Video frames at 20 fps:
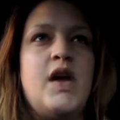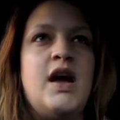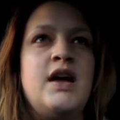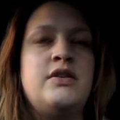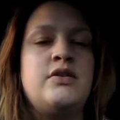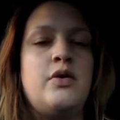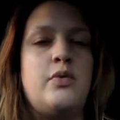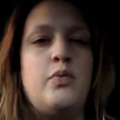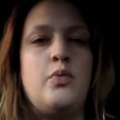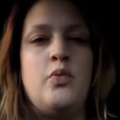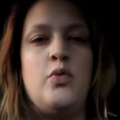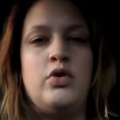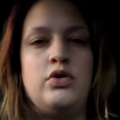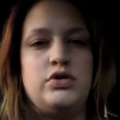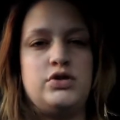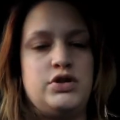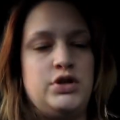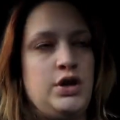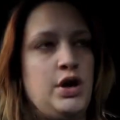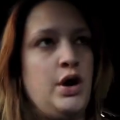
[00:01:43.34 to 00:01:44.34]
I don't
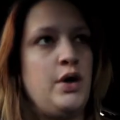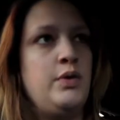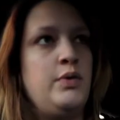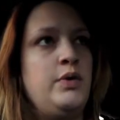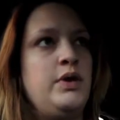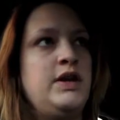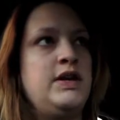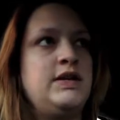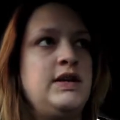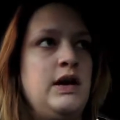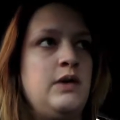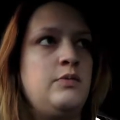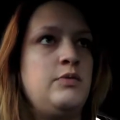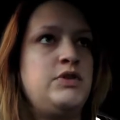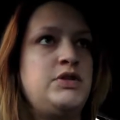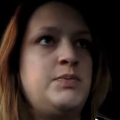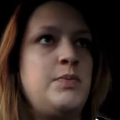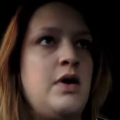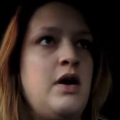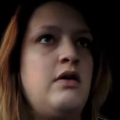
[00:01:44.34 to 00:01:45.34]
want to go in a
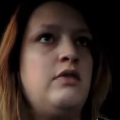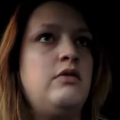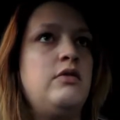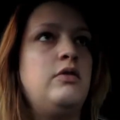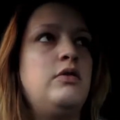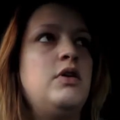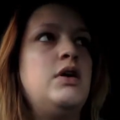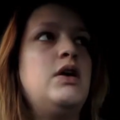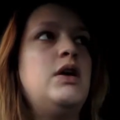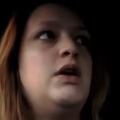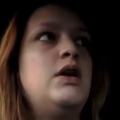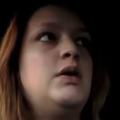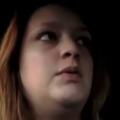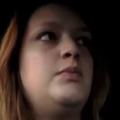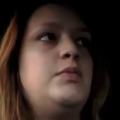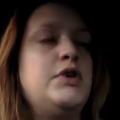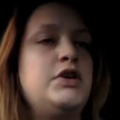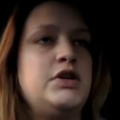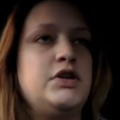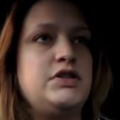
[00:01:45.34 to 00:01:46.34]
downward spiral
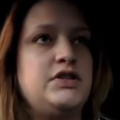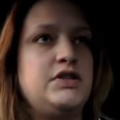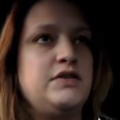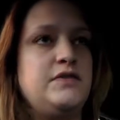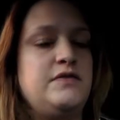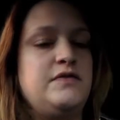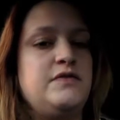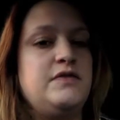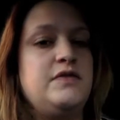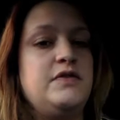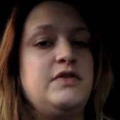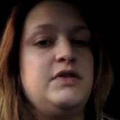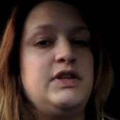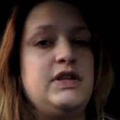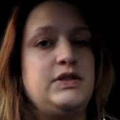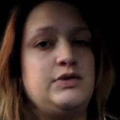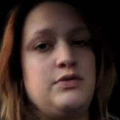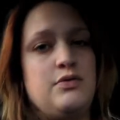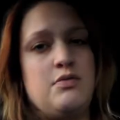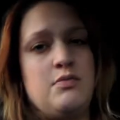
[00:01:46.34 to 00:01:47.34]
because of
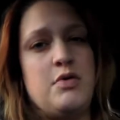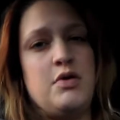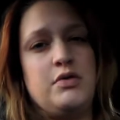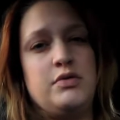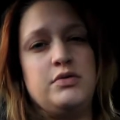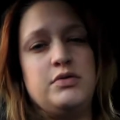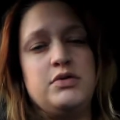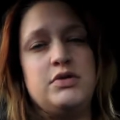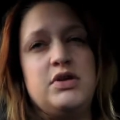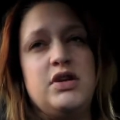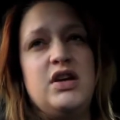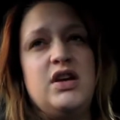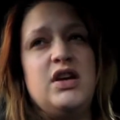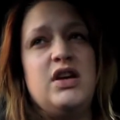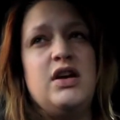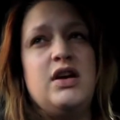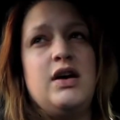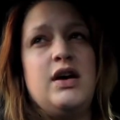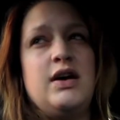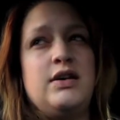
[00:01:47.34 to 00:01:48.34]
these hormones.
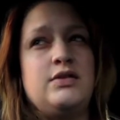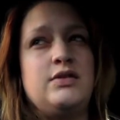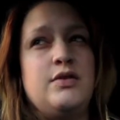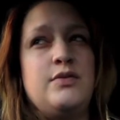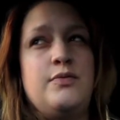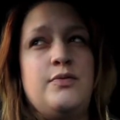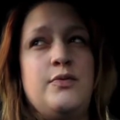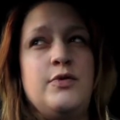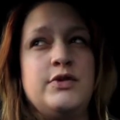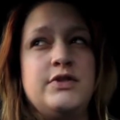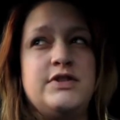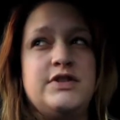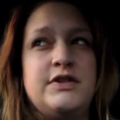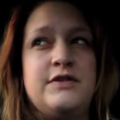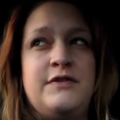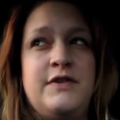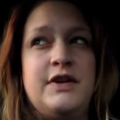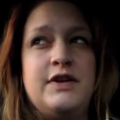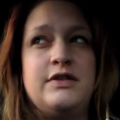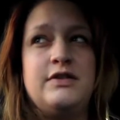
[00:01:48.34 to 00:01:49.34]
I don't want
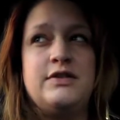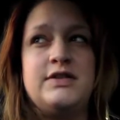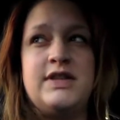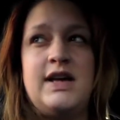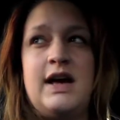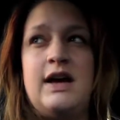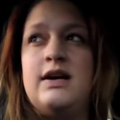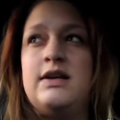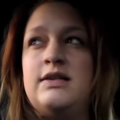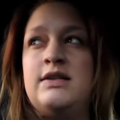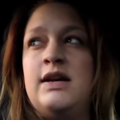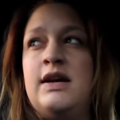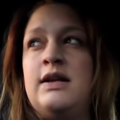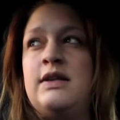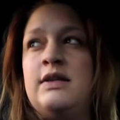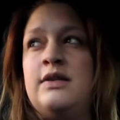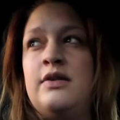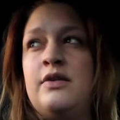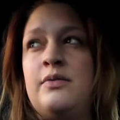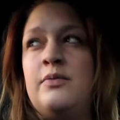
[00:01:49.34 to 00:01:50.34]
to feel sad
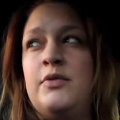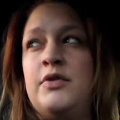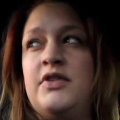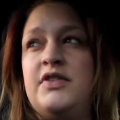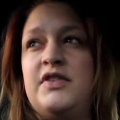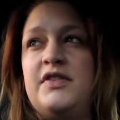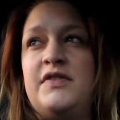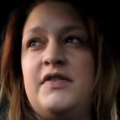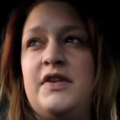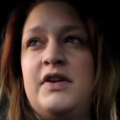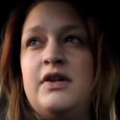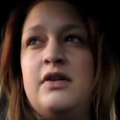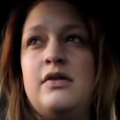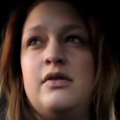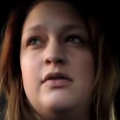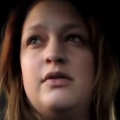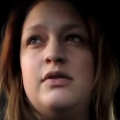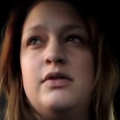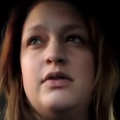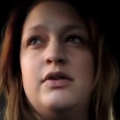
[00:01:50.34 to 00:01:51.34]
and I don't want to
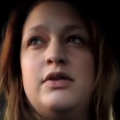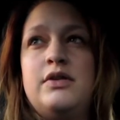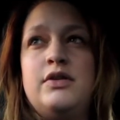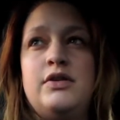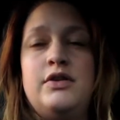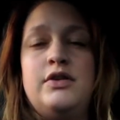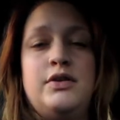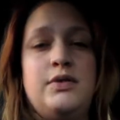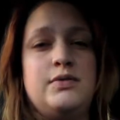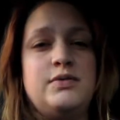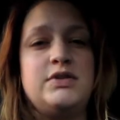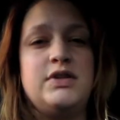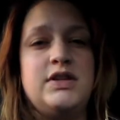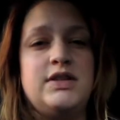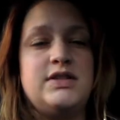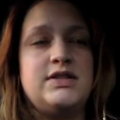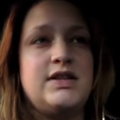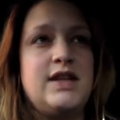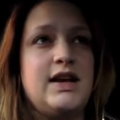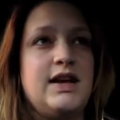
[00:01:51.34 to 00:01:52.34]
feel
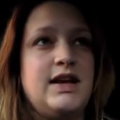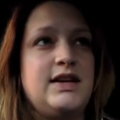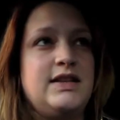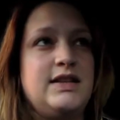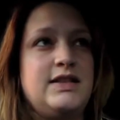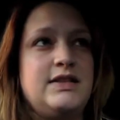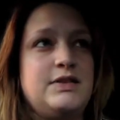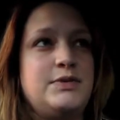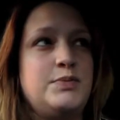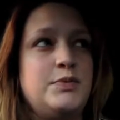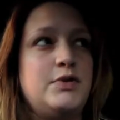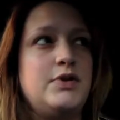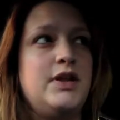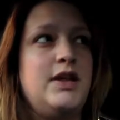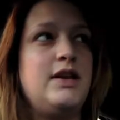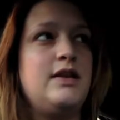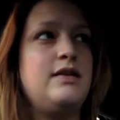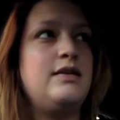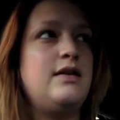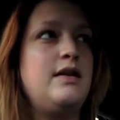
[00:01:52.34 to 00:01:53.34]
useless like I did this
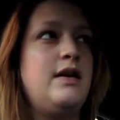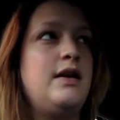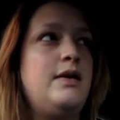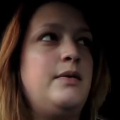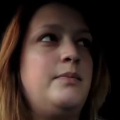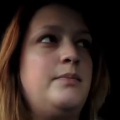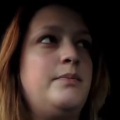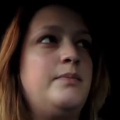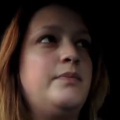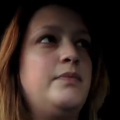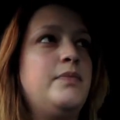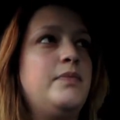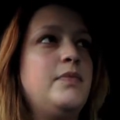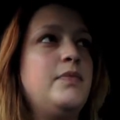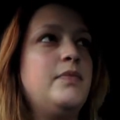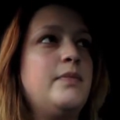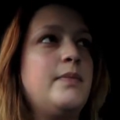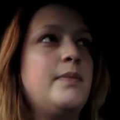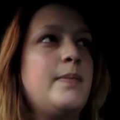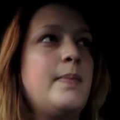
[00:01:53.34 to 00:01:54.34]
morning.
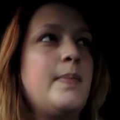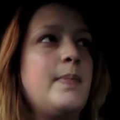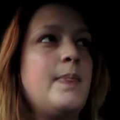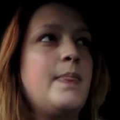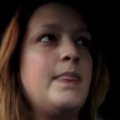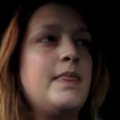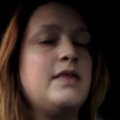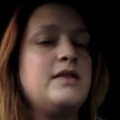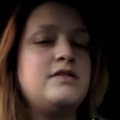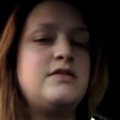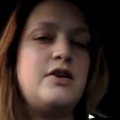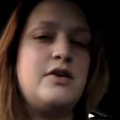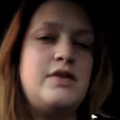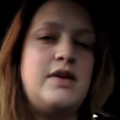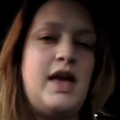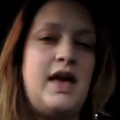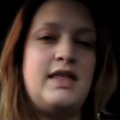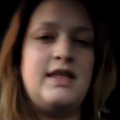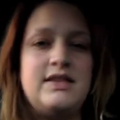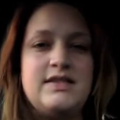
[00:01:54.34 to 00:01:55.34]
So
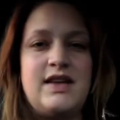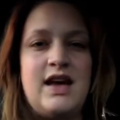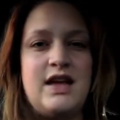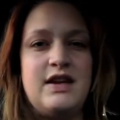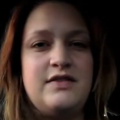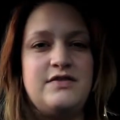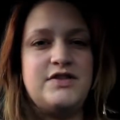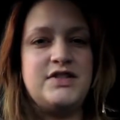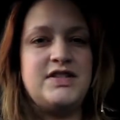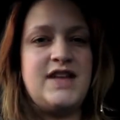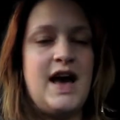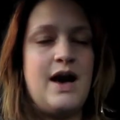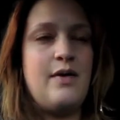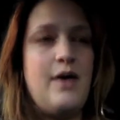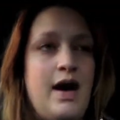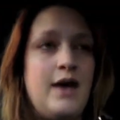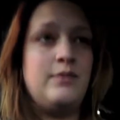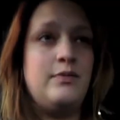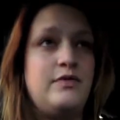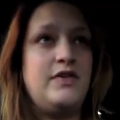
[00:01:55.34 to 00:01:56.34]
yeah, that's kind of just
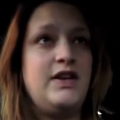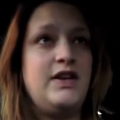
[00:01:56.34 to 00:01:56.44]
how I'm